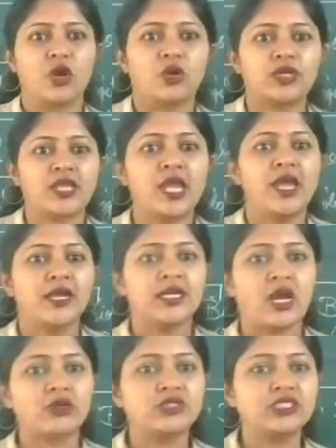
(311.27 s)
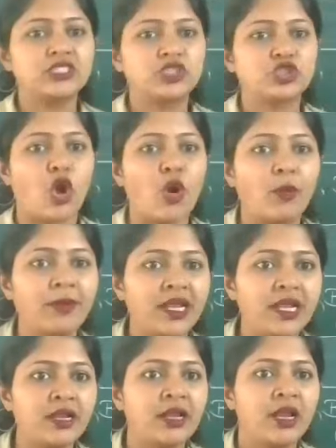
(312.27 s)
Okay, now this
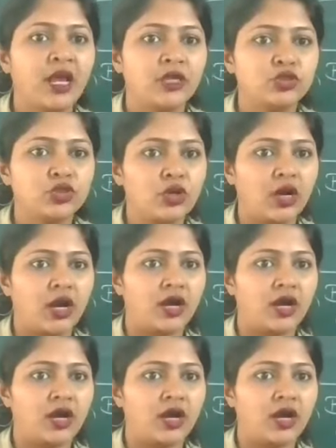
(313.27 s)
showman, you